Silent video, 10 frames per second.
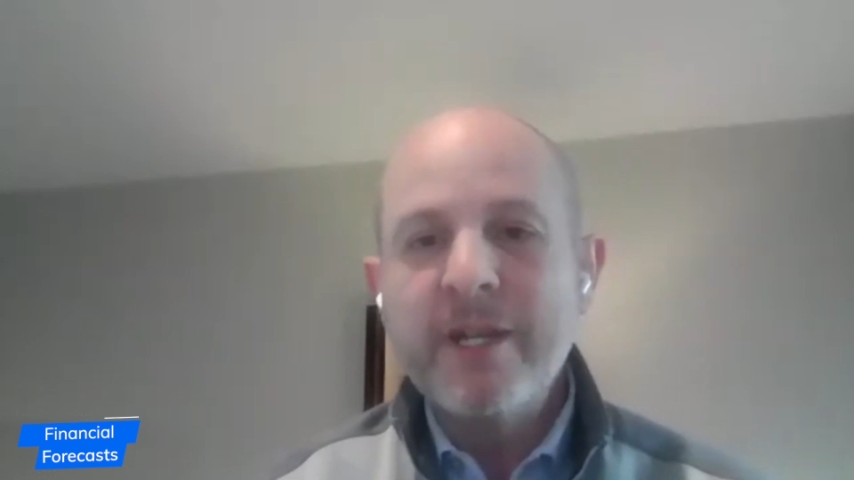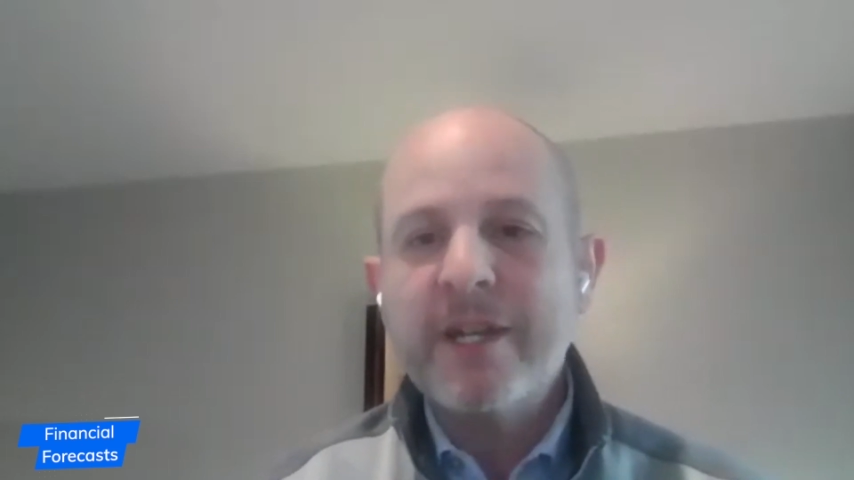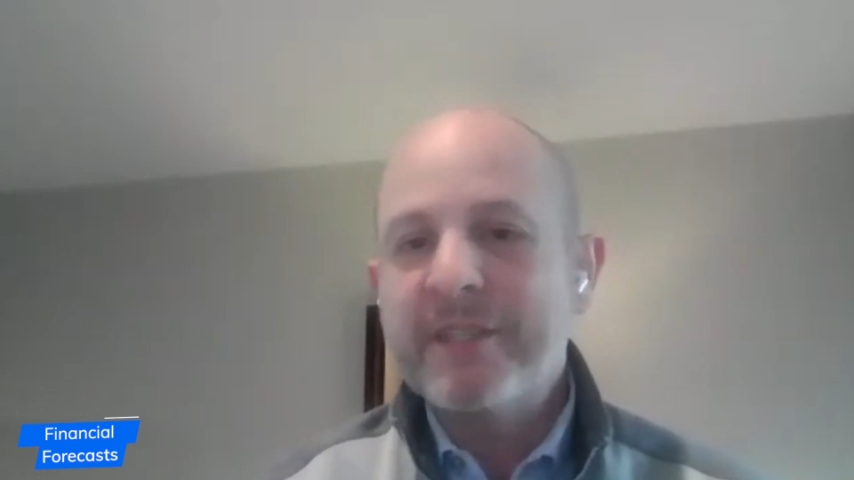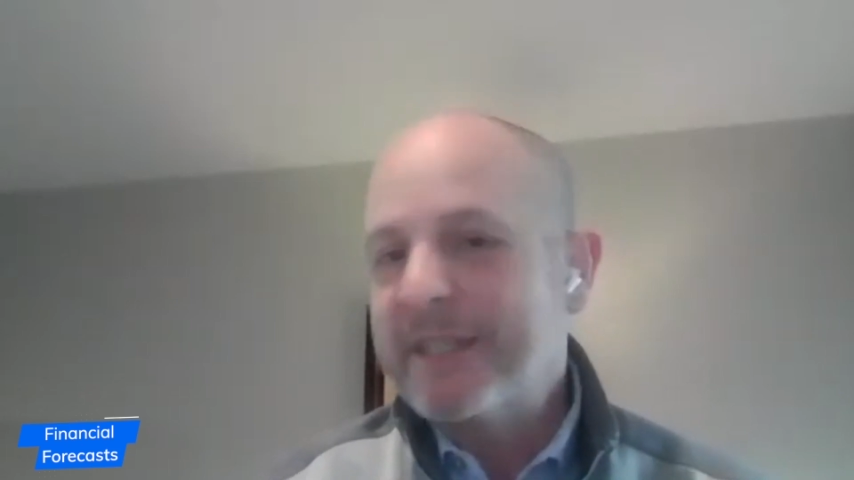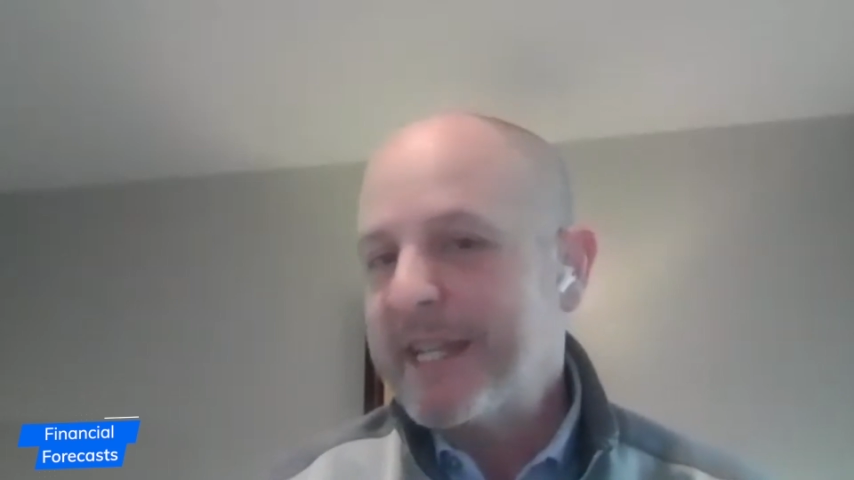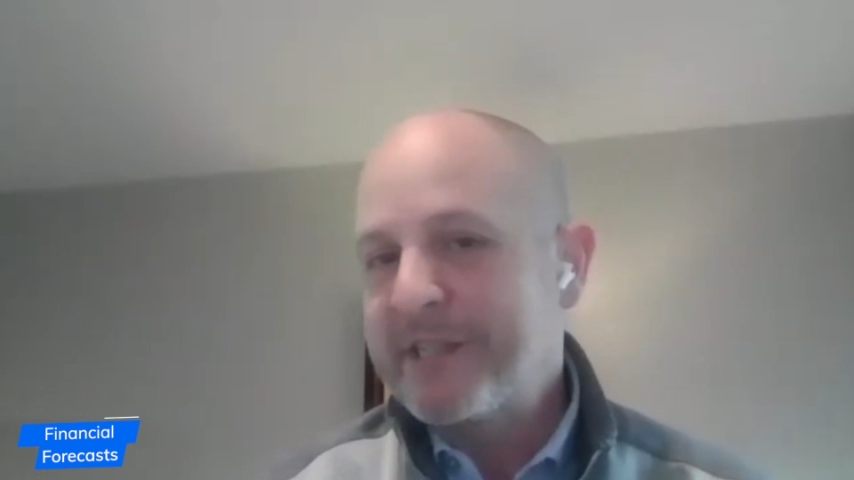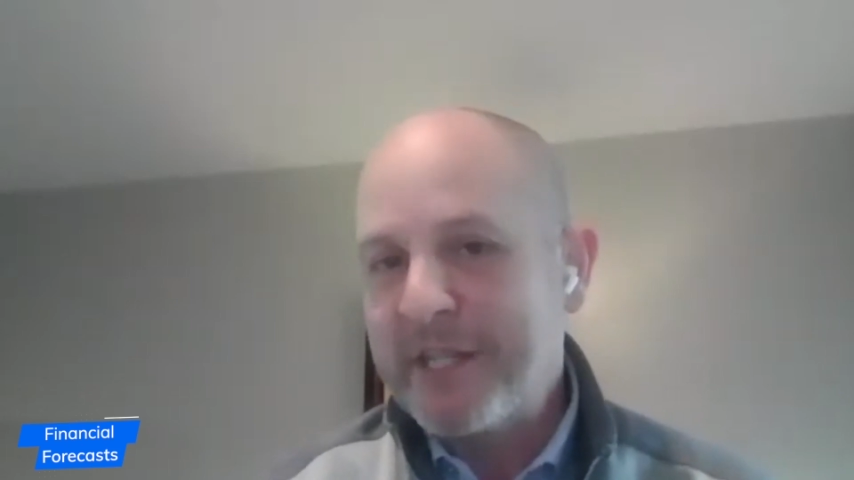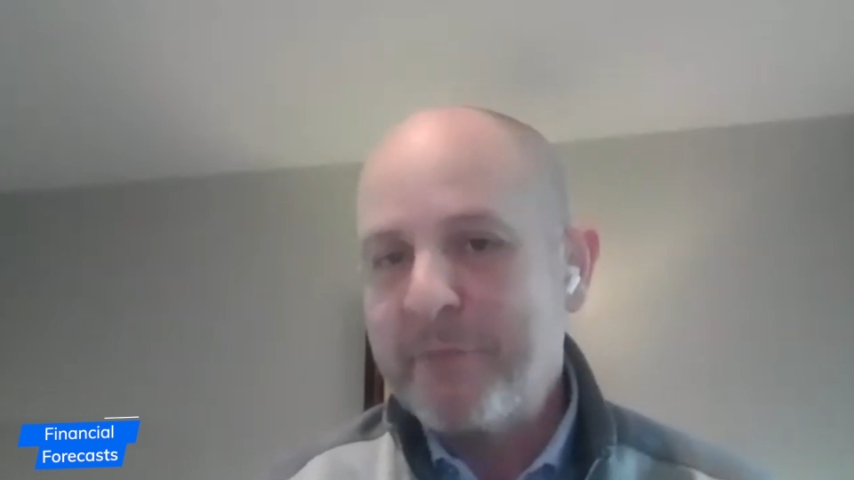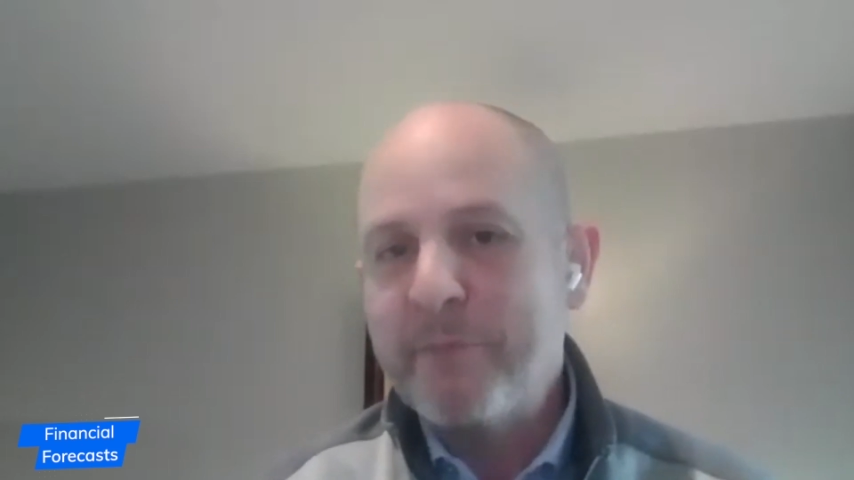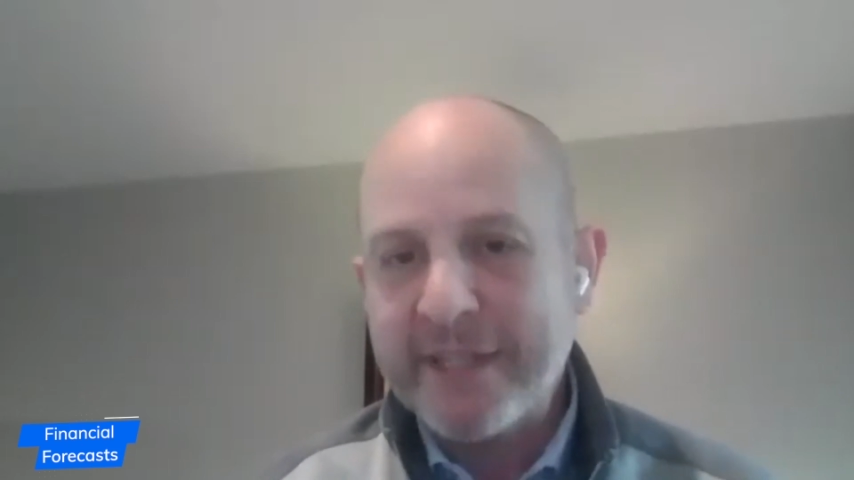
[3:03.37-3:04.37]
the less
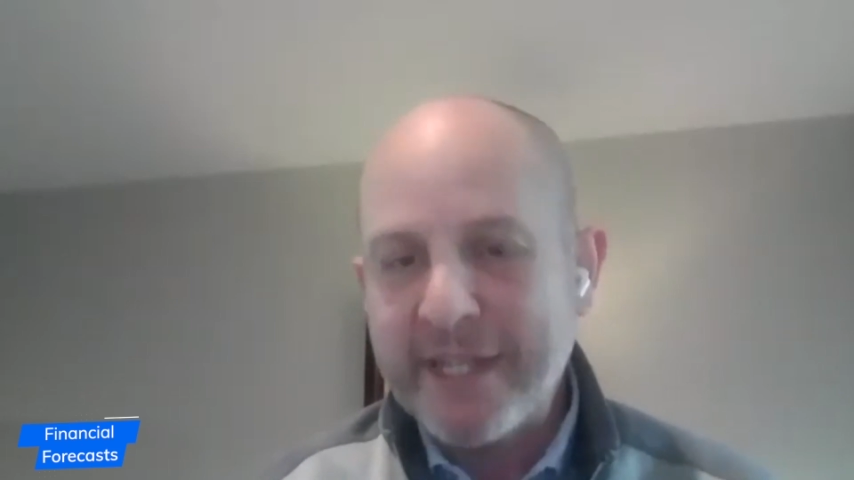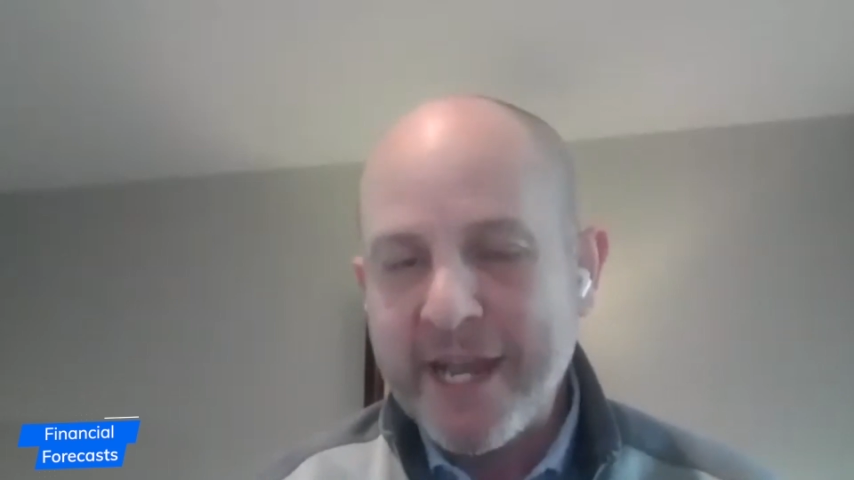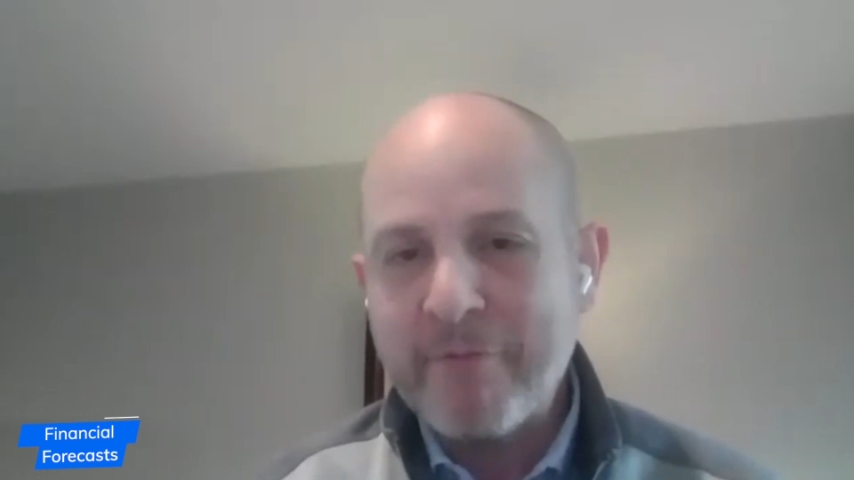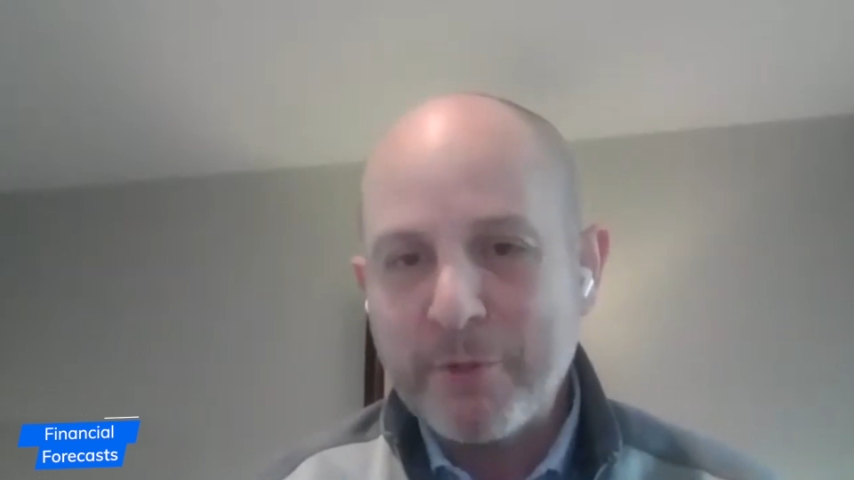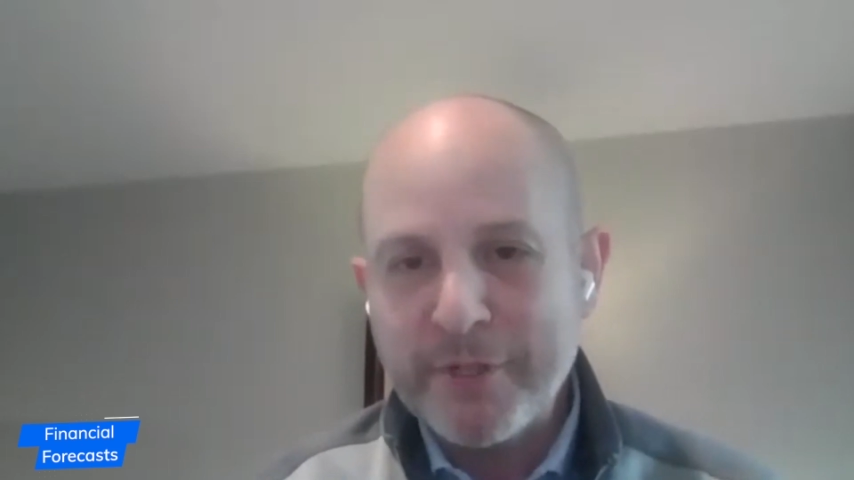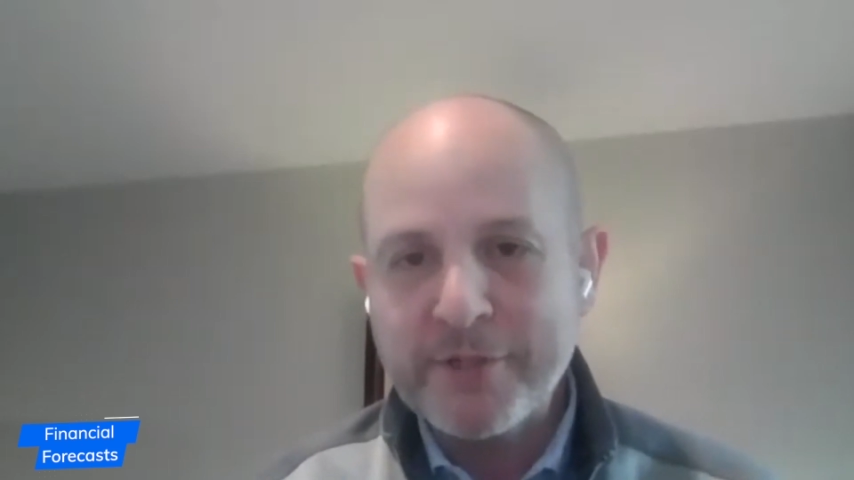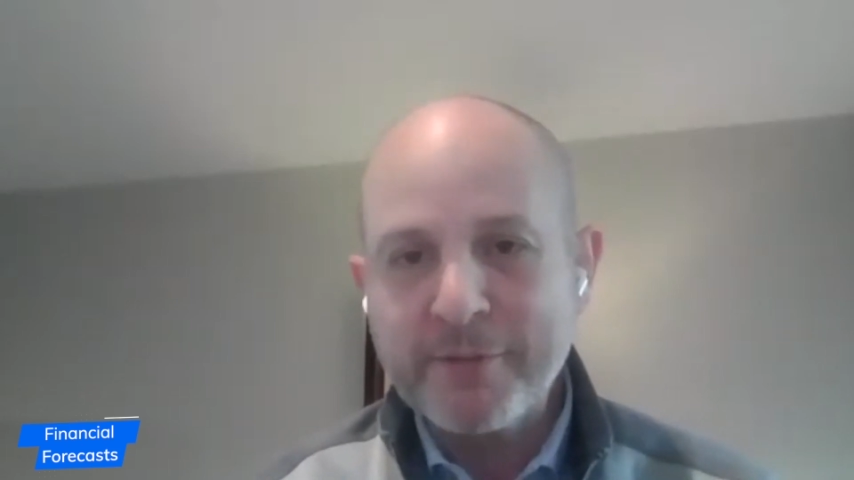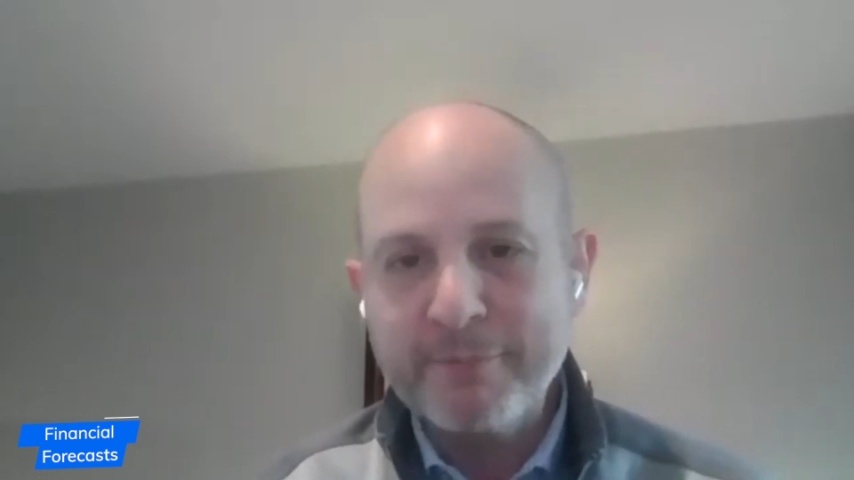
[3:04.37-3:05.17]
the impact they have on us.